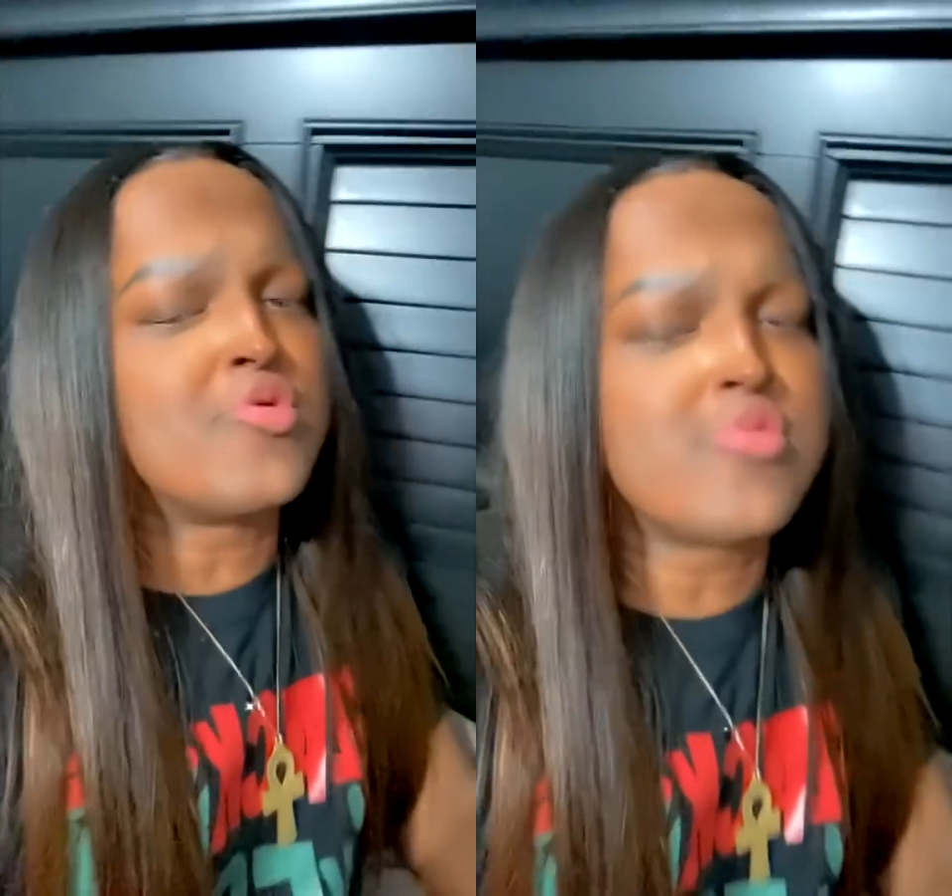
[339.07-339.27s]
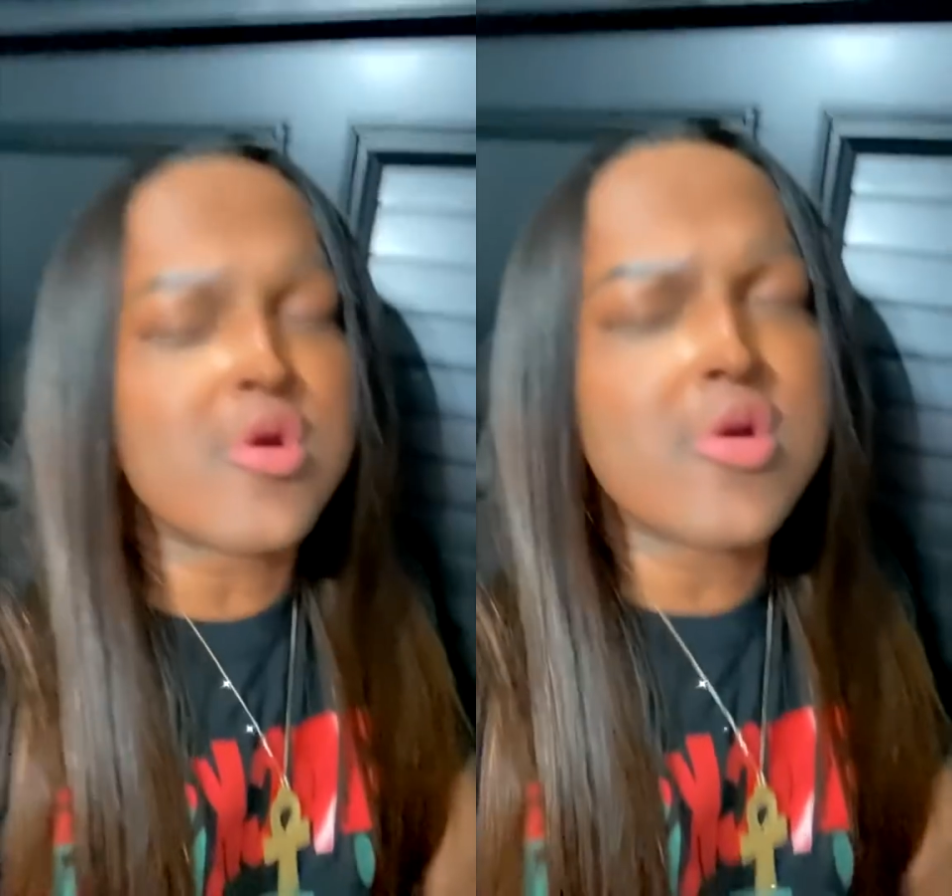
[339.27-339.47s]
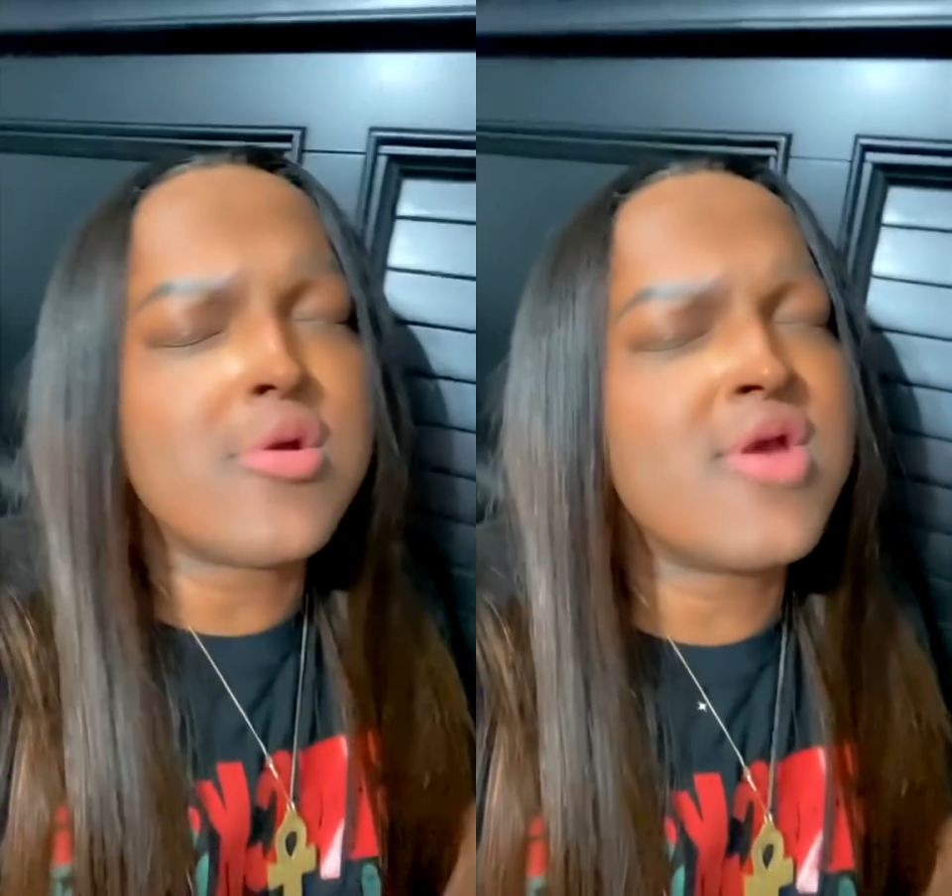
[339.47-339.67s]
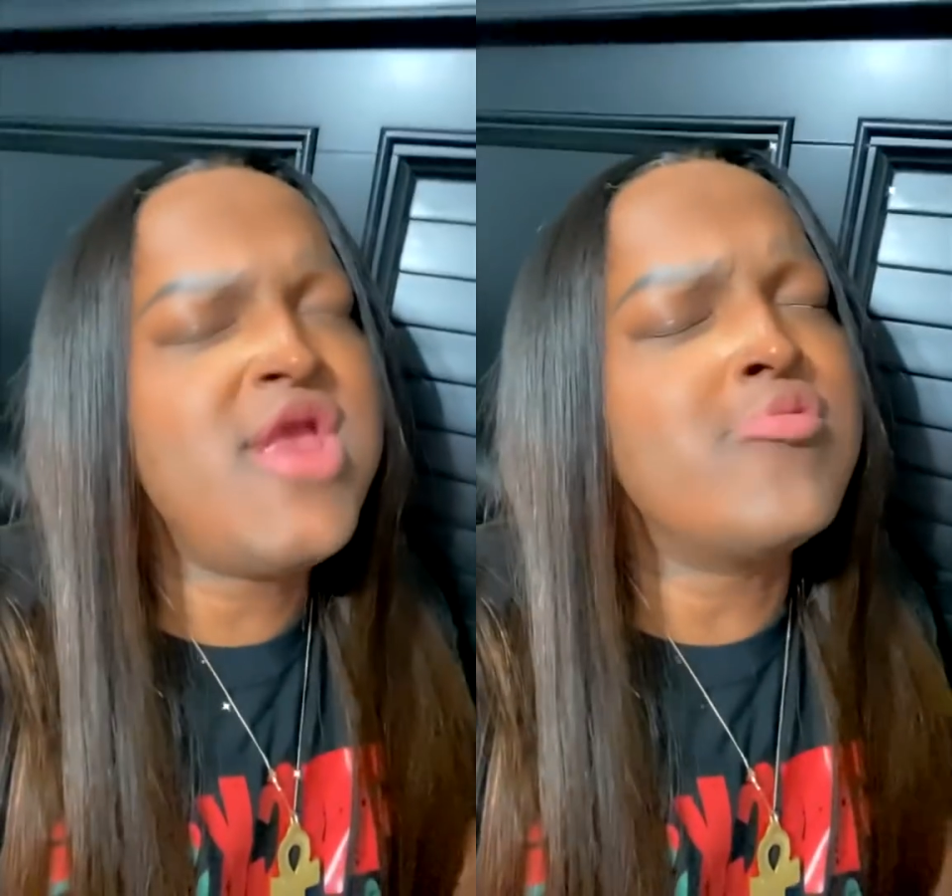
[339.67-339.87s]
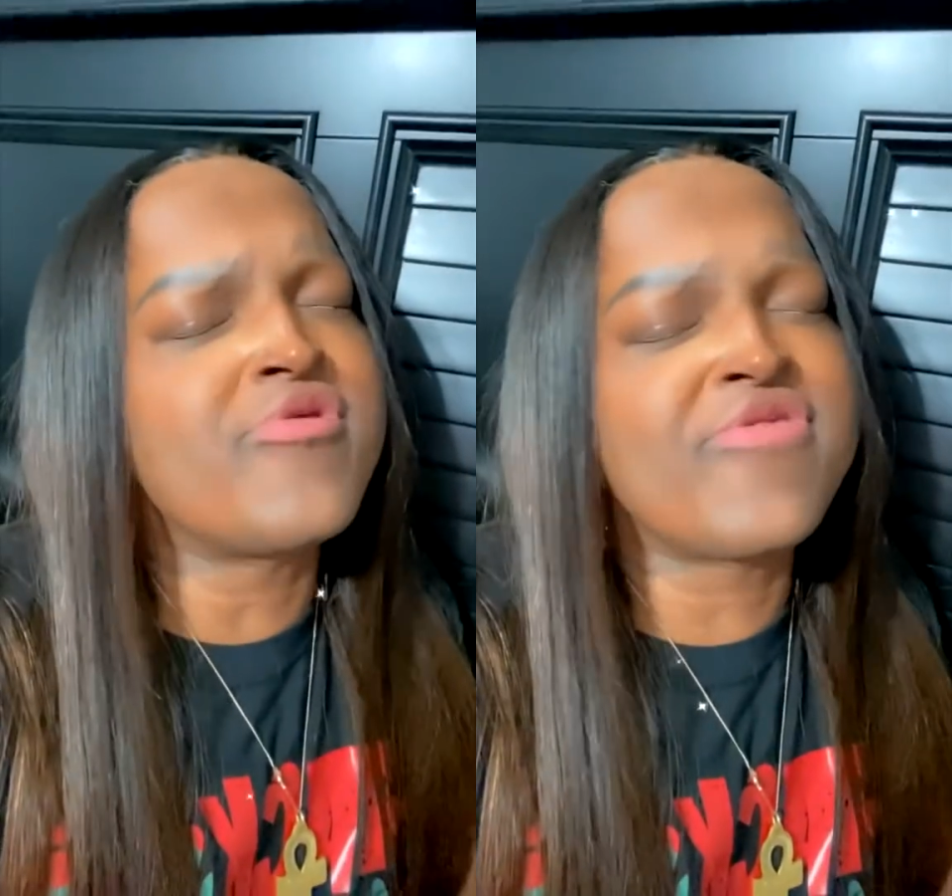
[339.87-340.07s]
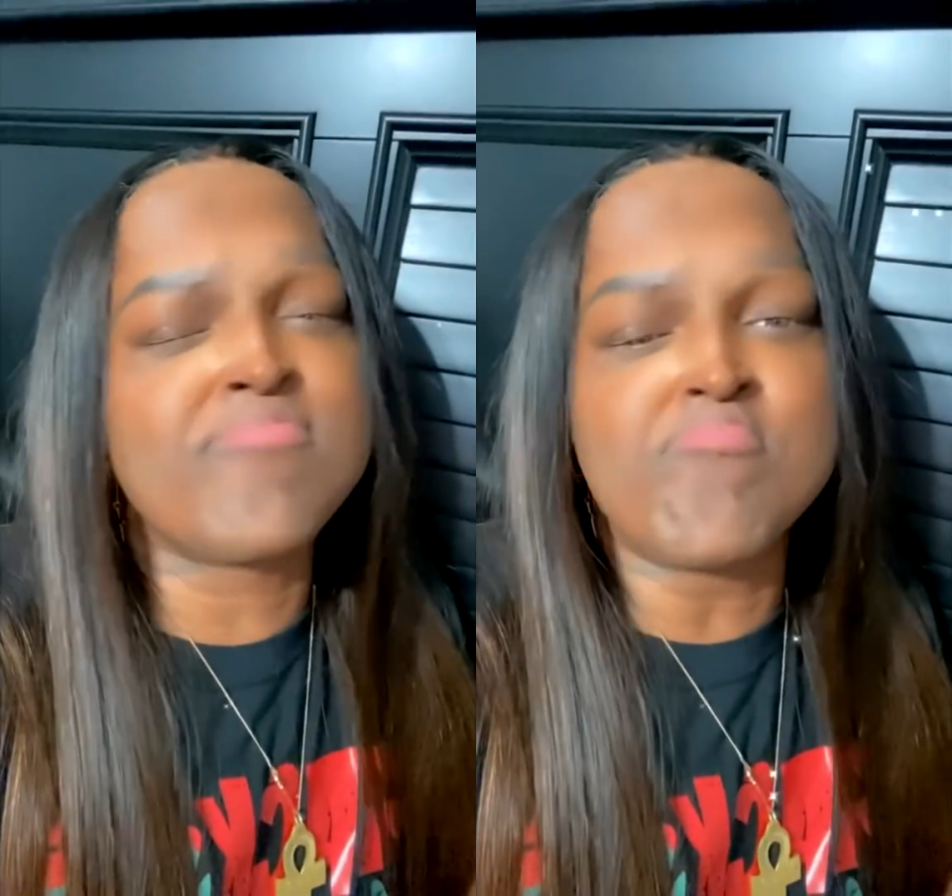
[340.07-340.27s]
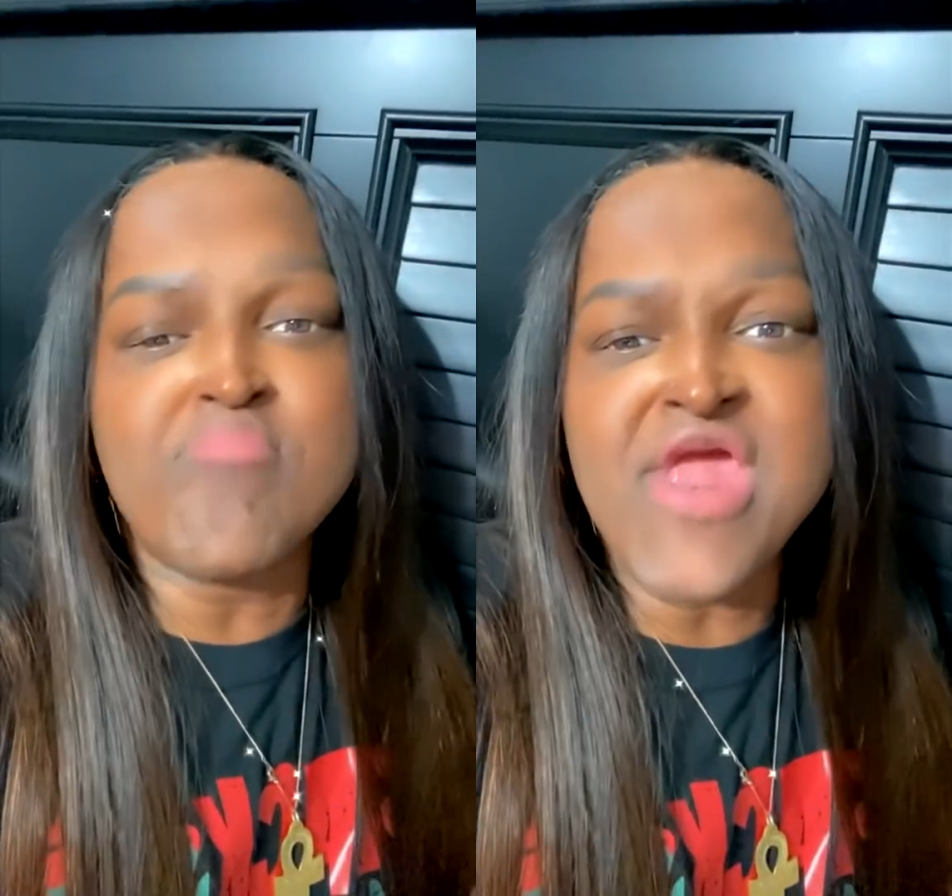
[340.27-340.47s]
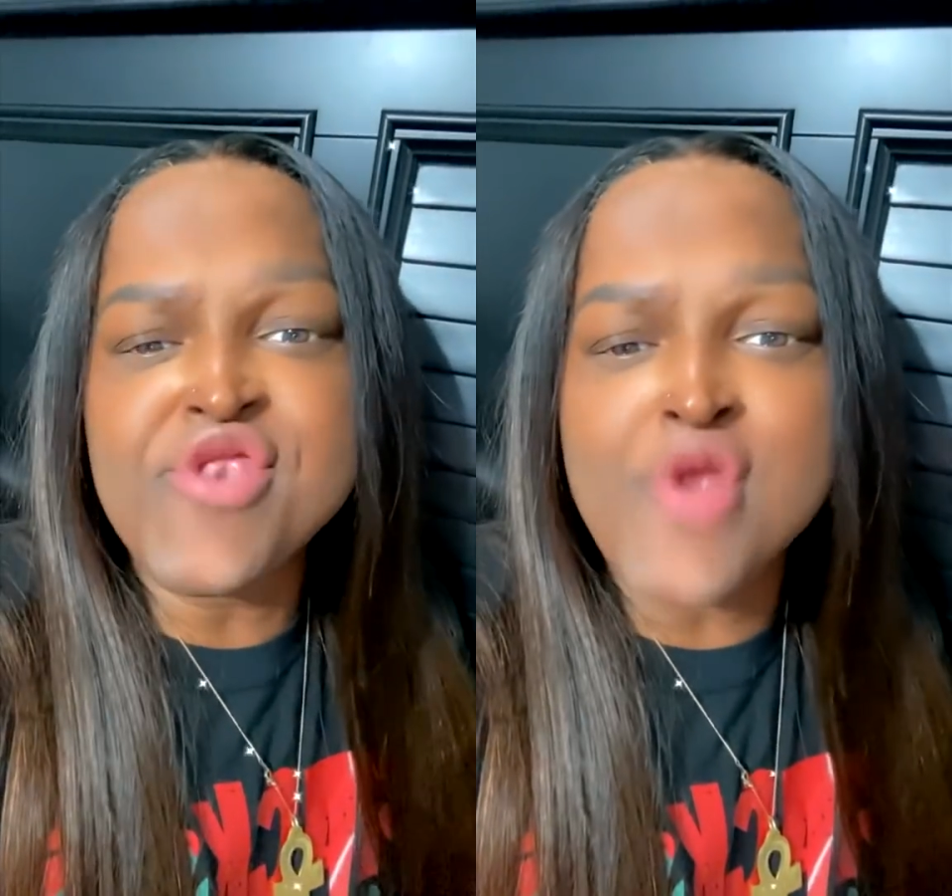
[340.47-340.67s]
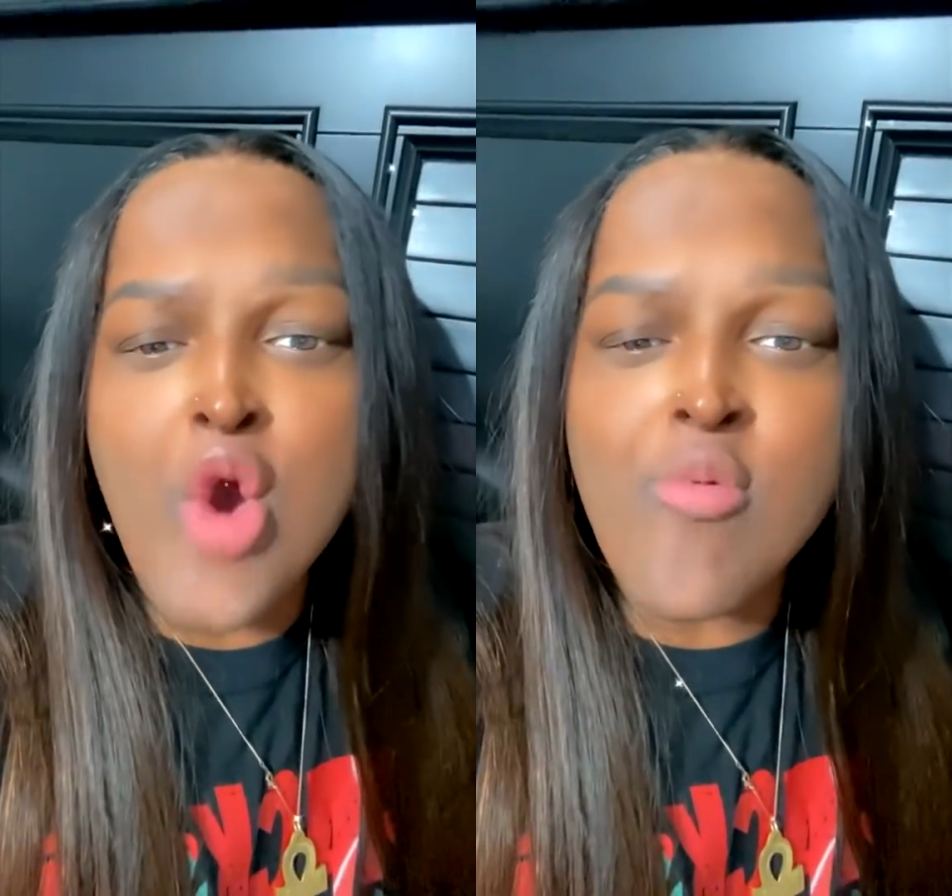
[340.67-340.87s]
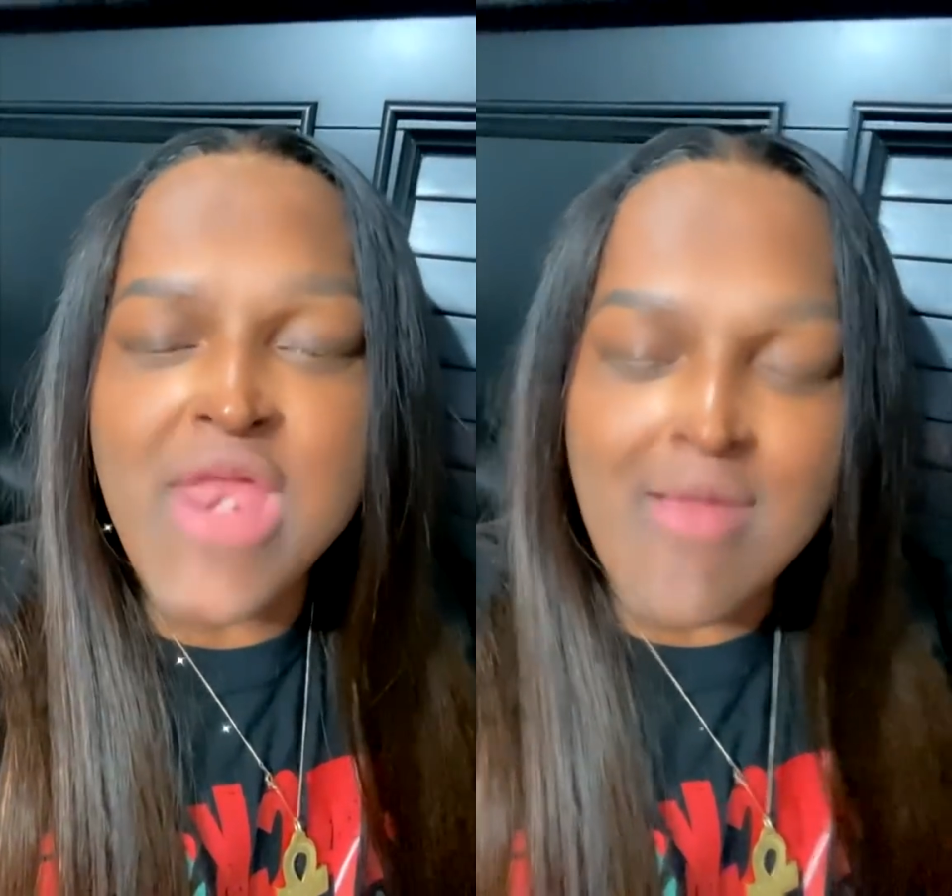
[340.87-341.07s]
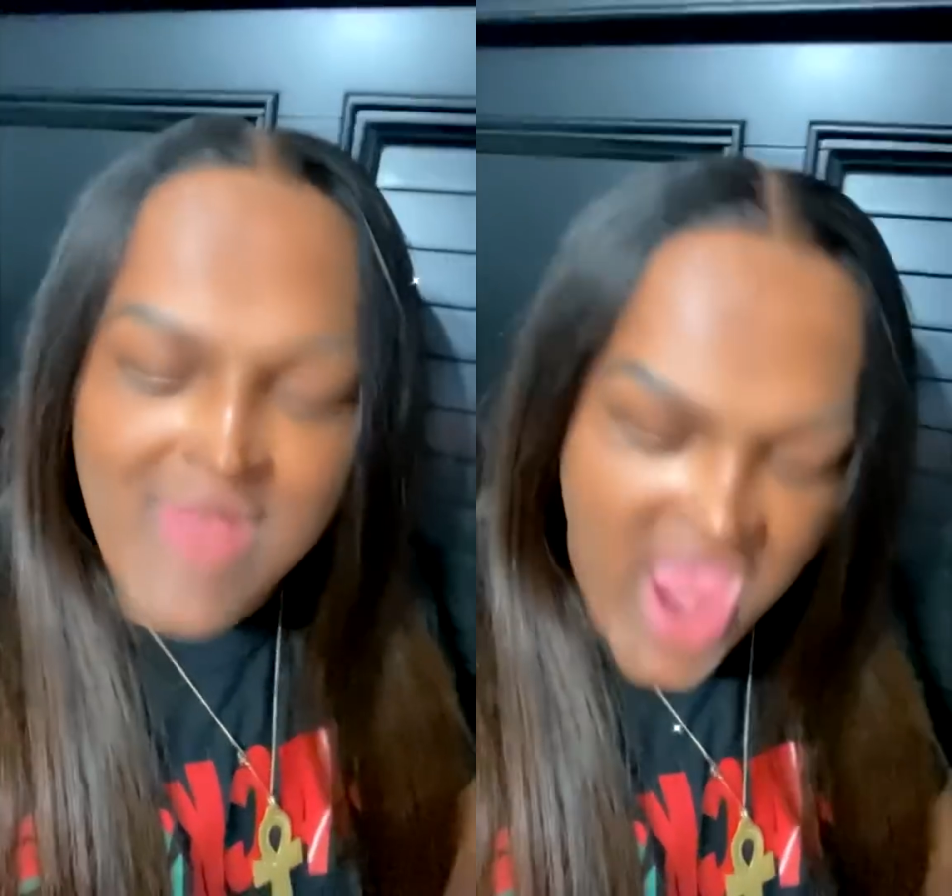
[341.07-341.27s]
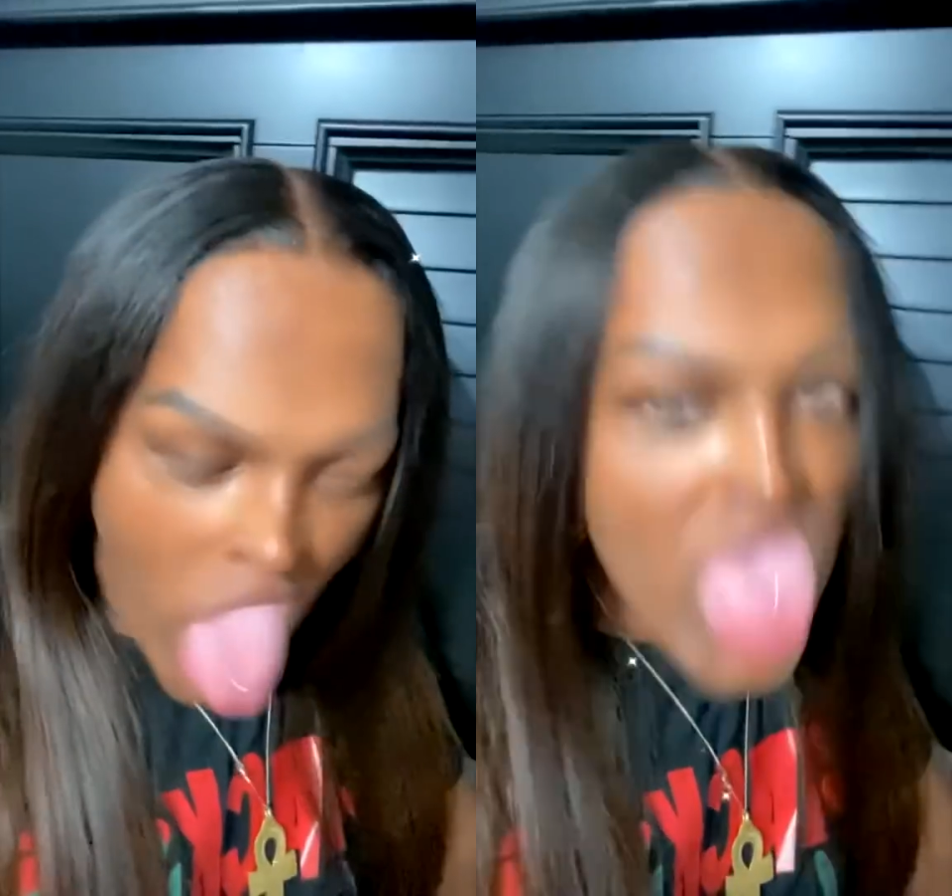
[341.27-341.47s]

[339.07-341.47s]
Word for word: girl? He was bent over, and I'm like.